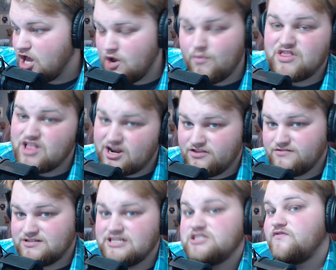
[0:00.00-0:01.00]
with none of those
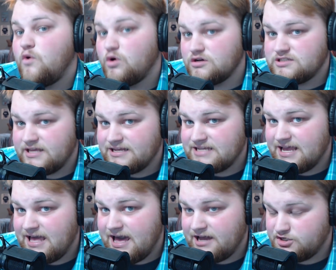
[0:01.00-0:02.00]
things, of course, they can take
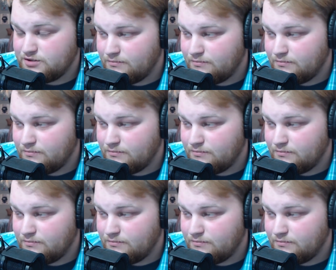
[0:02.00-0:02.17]
action.